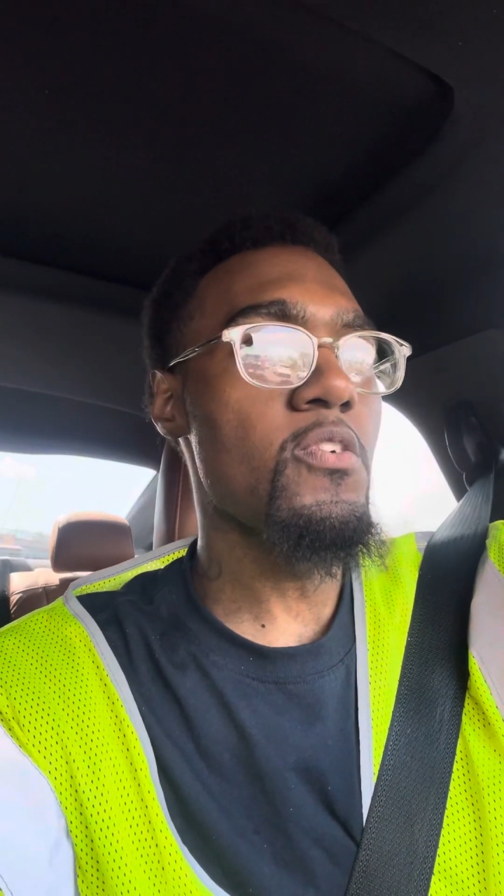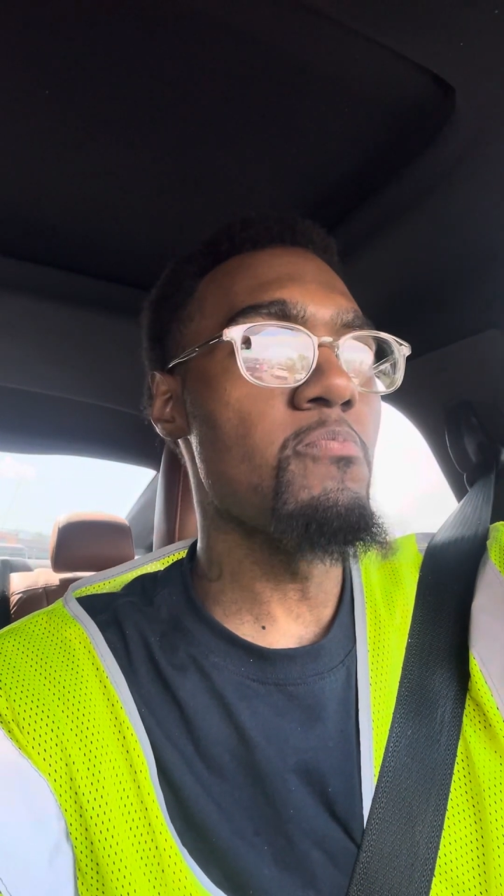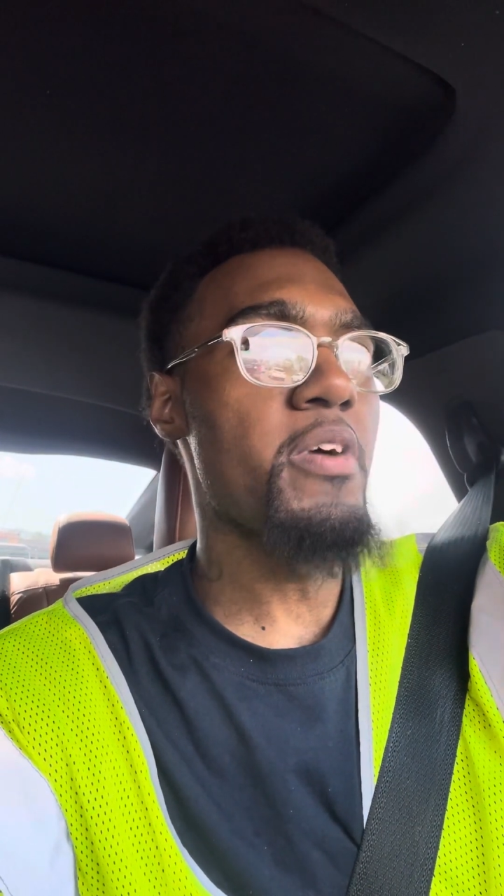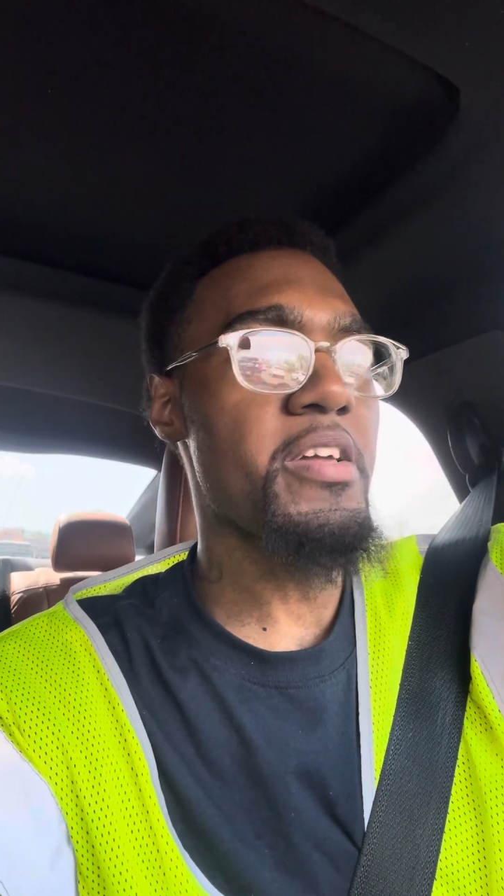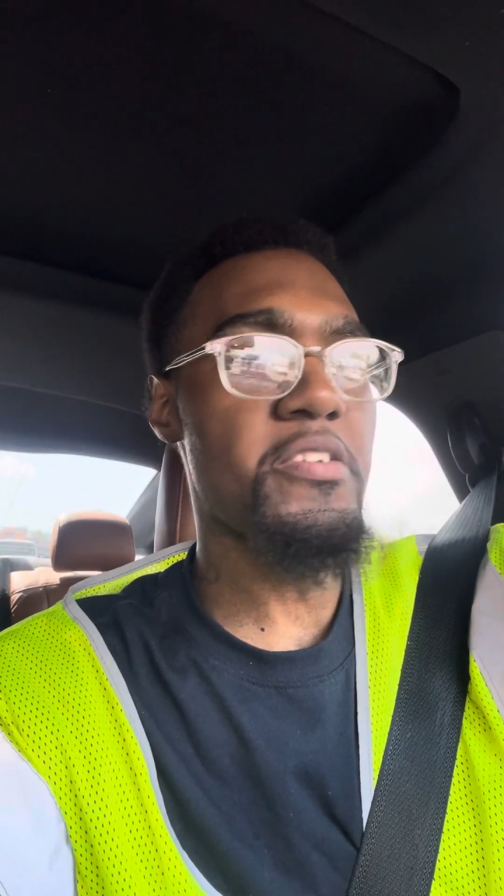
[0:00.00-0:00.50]

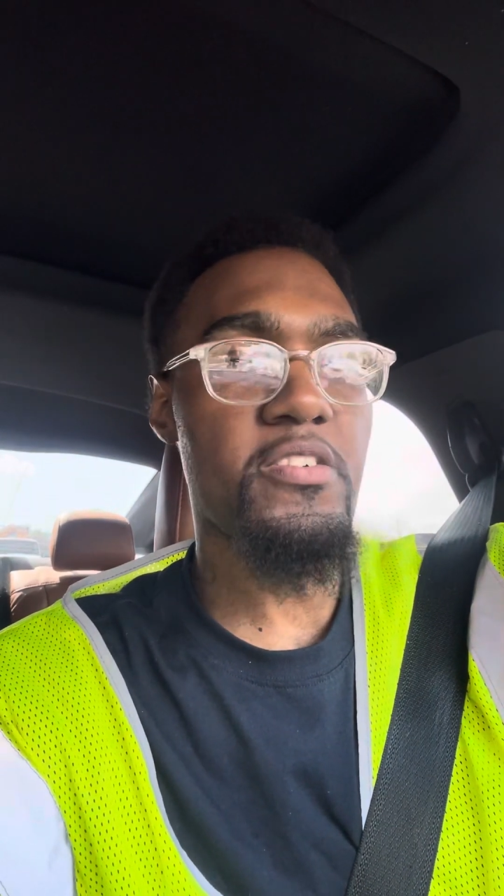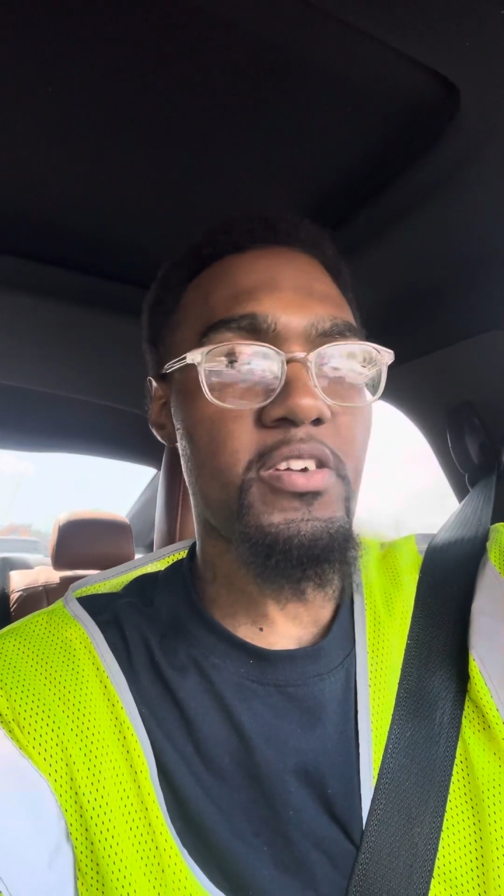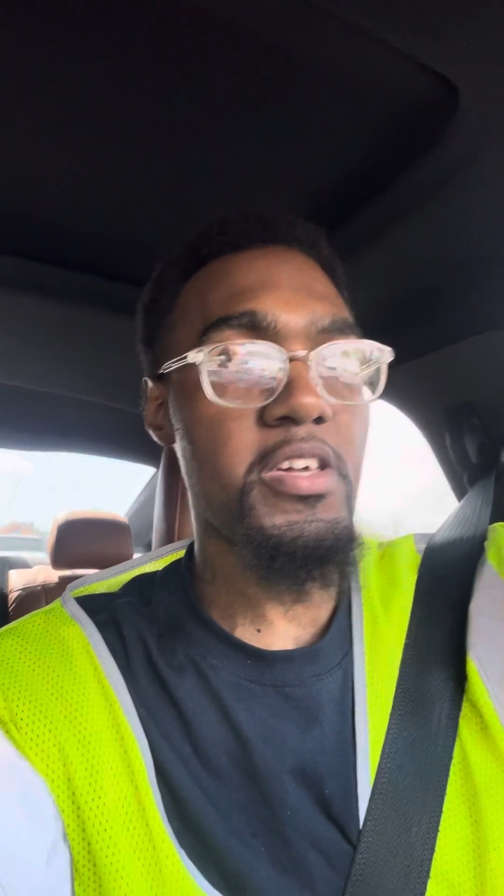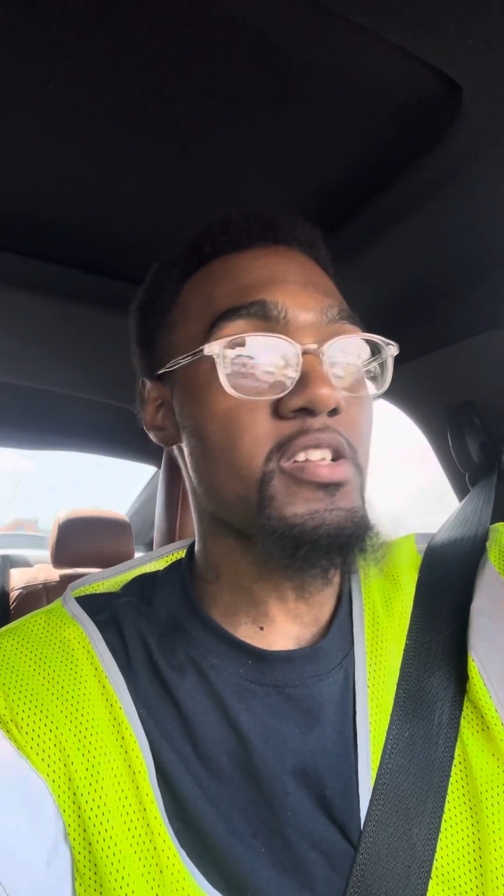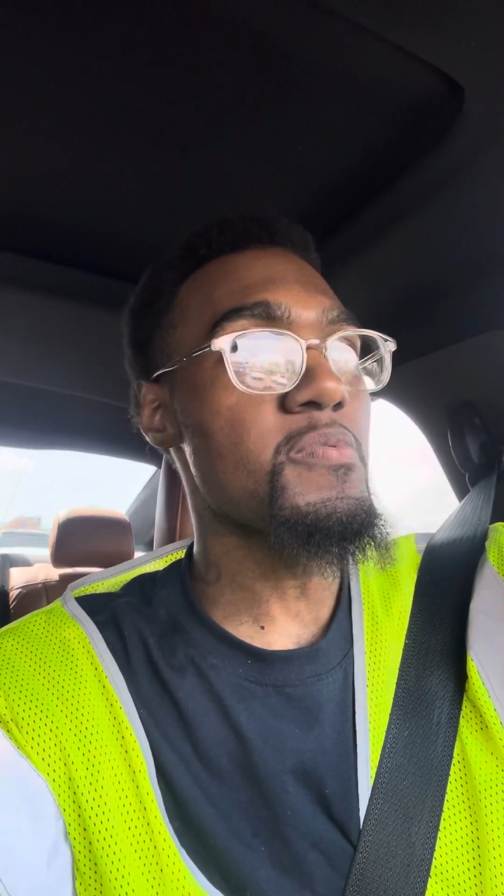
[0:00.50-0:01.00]
bringing your
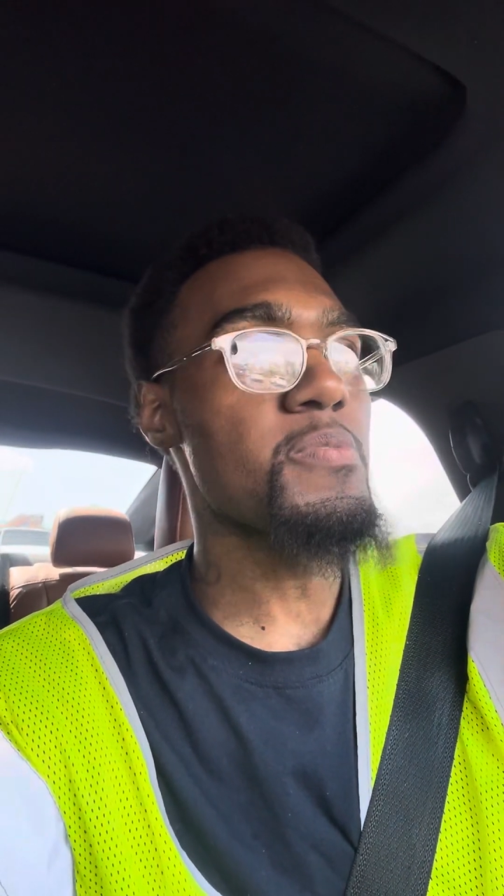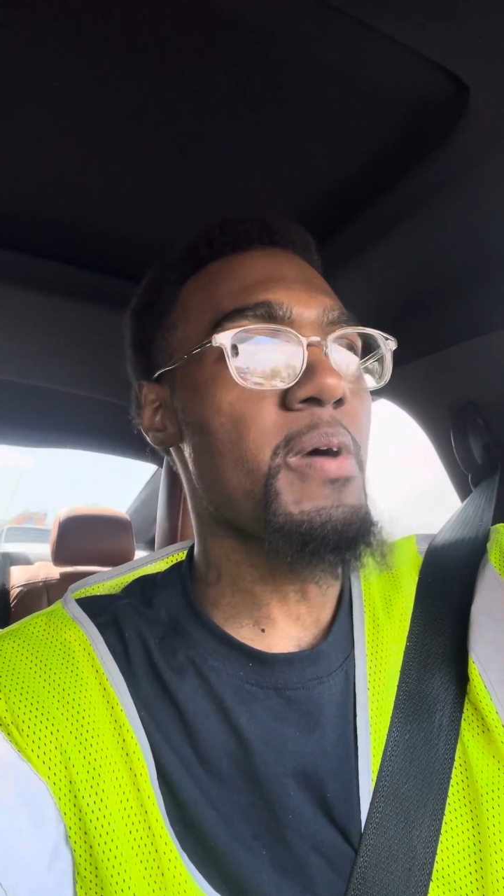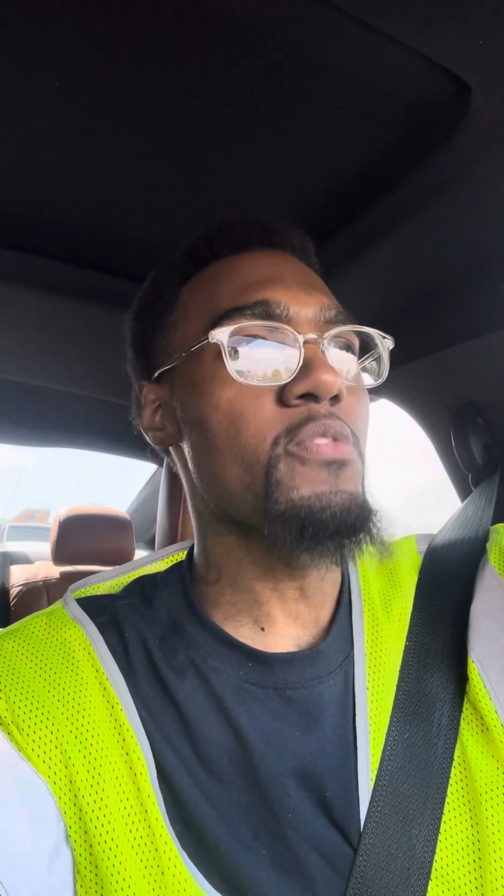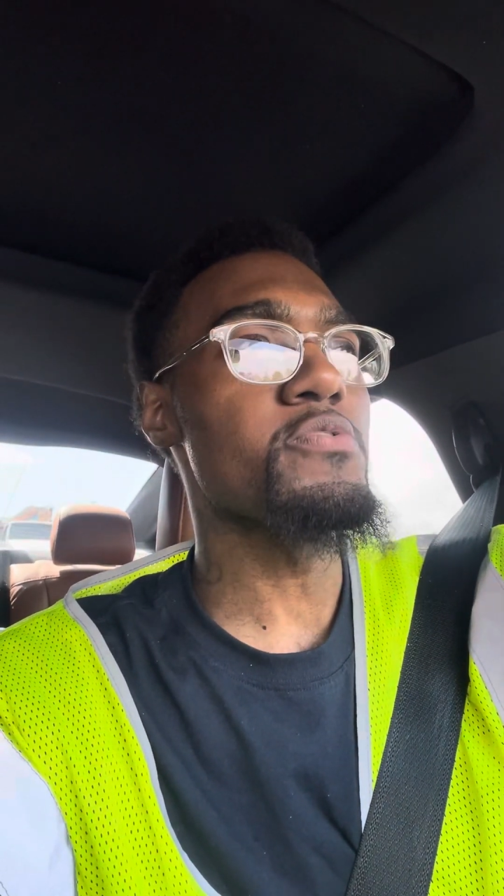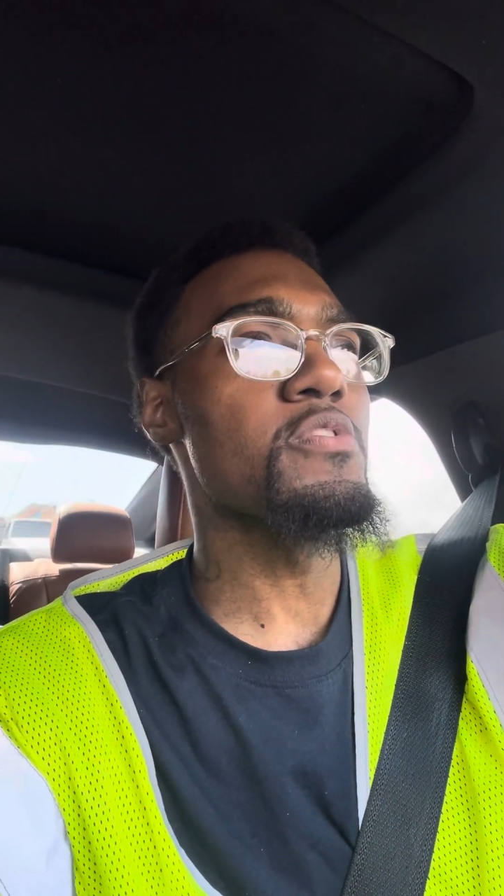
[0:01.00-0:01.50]
kingdom spouse